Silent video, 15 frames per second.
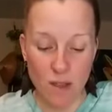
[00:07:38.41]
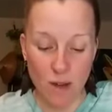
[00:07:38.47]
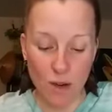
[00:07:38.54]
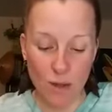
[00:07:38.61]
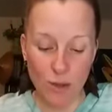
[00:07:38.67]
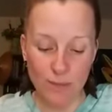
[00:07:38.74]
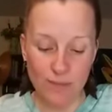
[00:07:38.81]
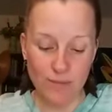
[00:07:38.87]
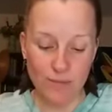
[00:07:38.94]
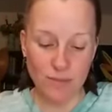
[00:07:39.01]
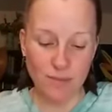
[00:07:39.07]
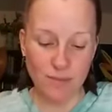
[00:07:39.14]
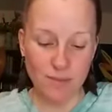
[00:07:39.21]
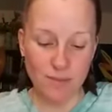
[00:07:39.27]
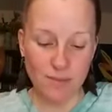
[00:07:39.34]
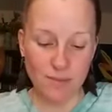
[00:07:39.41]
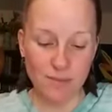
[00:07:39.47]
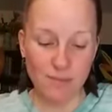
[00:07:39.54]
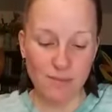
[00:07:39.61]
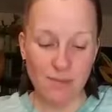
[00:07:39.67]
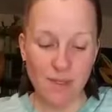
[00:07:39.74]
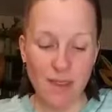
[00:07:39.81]
So
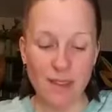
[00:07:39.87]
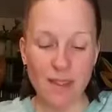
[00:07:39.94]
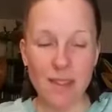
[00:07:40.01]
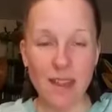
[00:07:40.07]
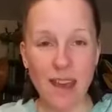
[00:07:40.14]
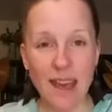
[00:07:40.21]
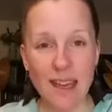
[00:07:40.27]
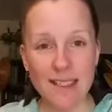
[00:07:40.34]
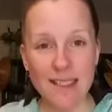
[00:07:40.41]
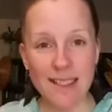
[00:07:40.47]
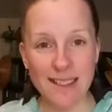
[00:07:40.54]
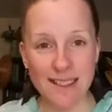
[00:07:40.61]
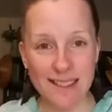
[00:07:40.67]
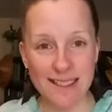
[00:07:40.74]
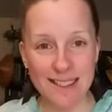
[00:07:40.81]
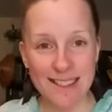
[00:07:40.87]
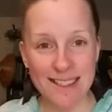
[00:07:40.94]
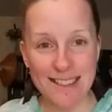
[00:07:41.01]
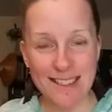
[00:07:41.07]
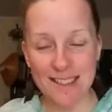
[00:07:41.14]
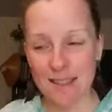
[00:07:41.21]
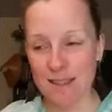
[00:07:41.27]
that
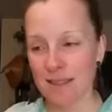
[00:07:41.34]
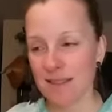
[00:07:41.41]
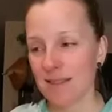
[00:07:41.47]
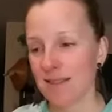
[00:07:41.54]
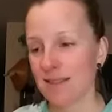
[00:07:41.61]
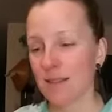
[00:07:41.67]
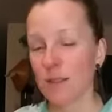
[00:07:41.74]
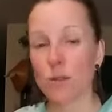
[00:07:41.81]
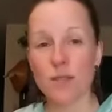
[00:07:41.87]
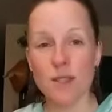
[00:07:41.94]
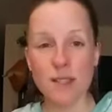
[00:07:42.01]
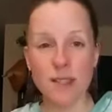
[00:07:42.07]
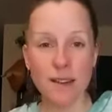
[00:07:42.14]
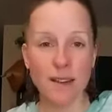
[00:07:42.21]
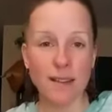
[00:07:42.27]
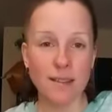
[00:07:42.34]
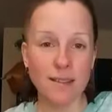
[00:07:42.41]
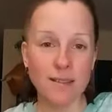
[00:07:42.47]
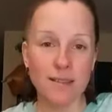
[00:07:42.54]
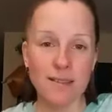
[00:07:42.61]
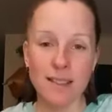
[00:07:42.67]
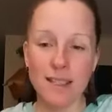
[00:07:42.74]
is
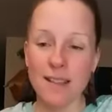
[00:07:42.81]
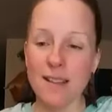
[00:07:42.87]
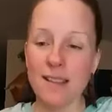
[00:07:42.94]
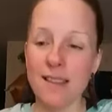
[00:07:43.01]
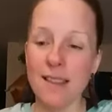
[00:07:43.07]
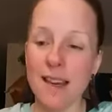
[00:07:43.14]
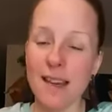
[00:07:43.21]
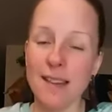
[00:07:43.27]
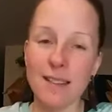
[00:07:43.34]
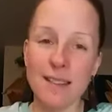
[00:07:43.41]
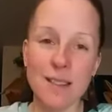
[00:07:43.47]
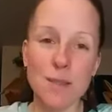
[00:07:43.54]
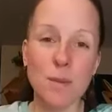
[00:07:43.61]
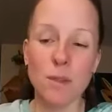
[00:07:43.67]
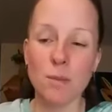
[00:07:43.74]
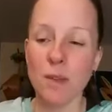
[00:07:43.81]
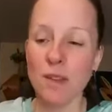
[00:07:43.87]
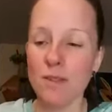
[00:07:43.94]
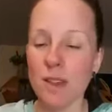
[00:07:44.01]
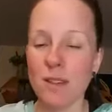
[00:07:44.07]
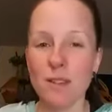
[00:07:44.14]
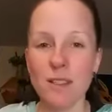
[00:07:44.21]
usnea. That is one of
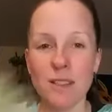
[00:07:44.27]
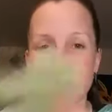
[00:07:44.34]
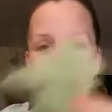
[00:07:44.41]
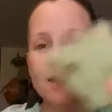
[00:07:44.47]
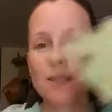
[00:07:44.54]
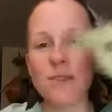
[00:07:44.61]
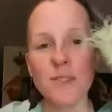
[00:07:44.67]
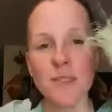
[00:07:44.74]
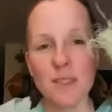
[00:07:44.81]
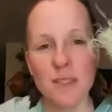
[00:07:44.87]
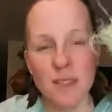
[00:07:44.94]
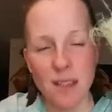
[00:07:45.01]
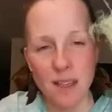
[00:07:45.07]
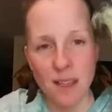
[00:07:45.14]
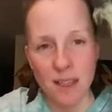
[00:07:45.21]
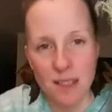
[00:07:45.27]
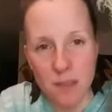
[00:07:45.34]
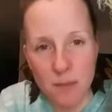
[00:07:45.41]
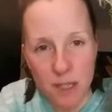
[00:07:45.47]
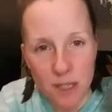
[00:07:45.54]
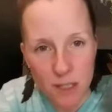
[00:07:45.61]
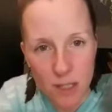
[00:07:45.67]
my favorite loves,
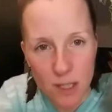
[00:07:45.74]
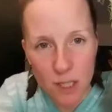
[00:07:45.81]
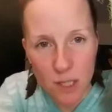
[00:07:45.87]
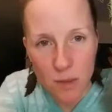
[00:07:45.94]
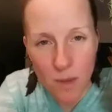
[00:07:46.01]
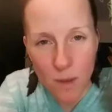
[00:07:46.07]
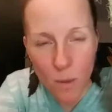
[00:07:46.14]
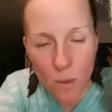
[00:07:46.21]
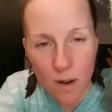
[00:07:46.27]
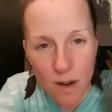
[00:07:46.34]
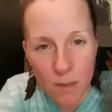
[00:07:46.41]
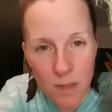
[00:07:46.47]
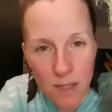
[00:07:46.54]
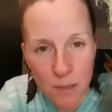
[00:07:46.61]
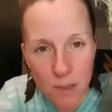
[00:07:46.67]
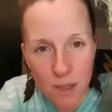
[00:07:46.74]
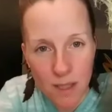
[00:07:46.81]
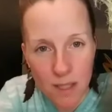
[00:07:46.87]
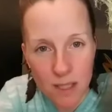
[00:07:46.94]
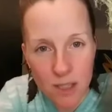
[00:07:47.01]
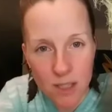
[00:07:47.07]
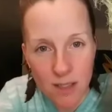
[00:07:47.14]
especially to do with aura
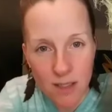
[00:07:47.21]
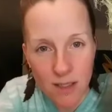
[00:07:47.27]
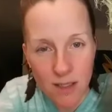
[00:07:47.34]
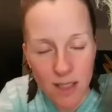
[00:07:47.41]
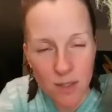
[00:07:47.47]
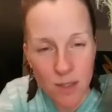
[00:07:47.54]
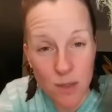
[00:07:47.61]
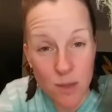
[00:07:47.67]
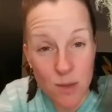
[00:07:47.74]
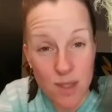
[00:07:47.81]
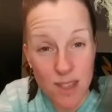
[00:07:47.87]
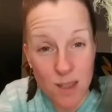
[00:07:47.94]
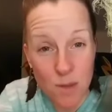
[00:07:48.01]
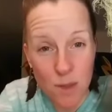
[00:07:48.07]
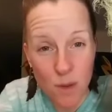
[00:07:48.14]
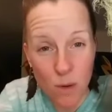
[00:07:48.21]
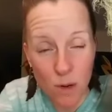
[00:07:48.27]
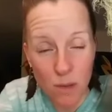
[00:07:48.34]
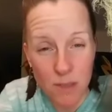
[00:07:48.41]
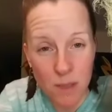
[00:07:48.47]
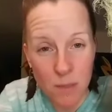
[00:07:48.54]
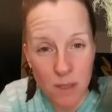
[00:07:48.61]
manipulation. If you use this with the
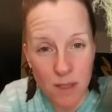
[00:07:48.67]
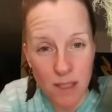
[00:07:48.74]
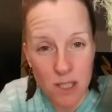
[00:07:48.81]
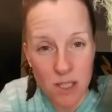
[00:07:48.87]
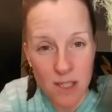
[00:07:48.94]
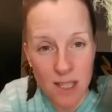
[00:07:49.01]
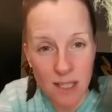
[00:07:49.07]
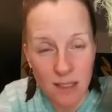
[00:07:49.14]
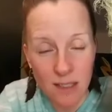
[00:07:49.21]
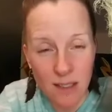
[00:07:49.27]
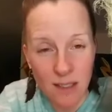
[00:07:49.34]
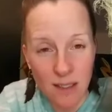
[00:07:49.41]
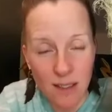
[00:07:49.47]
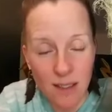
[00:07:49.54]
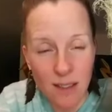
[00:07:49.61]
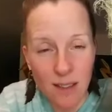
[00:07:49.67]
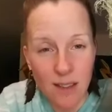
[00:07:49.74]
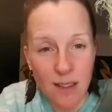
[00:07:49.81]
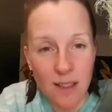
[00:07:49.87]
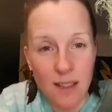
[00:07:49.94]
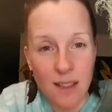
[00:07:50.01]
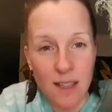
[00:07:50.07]
aura manipulation technique
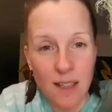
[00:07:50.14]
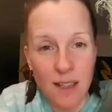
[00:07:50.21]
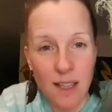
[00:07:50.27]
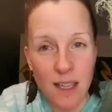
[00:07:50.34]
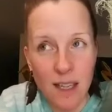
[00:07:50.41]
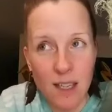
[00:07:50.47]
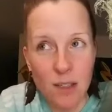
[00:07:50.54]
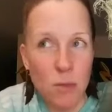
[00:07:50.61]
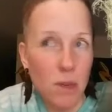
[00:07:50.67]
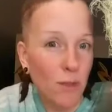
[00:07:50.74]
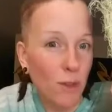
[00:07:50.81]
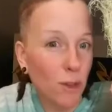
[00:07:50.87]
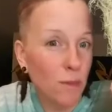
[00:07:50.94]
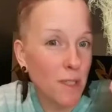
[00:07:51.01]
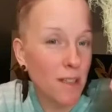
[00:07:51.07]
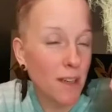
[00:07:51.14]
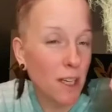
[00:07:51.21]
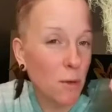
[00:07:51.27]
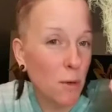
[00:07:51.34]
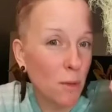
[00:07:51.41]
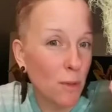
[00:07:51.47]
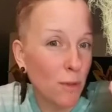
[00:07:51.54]
that you may have heard me
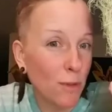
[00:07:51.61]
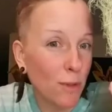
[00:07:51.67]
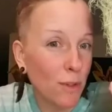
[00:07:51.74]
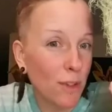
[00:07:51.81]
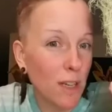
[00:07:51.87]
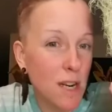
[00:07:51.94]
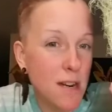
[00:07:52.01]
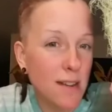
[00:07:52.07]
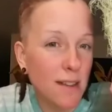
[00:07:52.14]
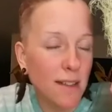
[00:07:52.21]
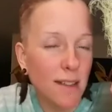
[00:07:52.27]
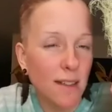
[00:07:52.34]
talking about before,